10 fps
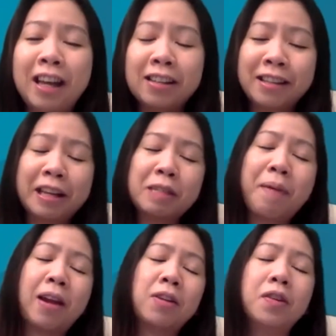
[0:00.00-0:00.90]
As they
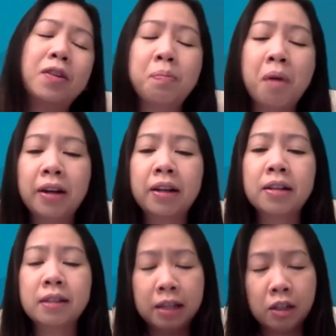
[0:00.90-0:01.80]
expand to new
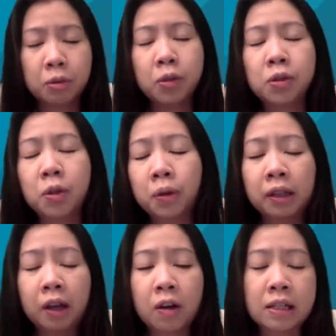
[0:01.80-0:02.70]
markets, they need to produce local
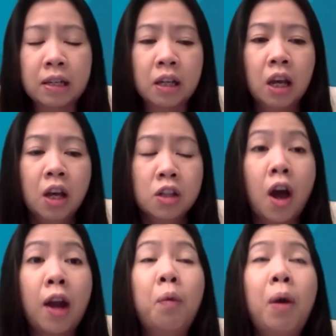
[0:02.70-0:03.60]
content. So
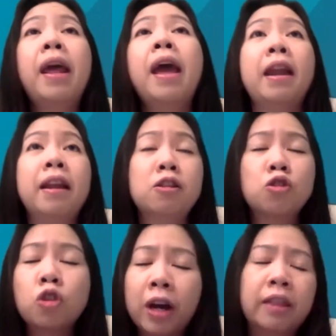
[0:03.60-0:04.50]
on one hand, it's
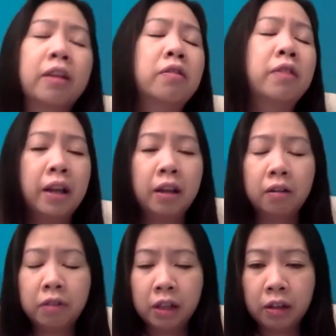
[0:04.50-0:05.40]
great. They're
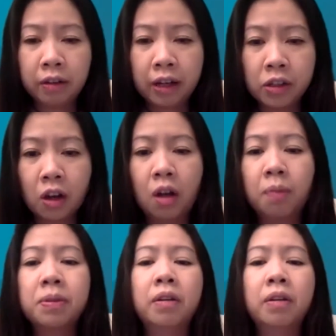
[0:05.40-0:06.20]
creating really great jobs.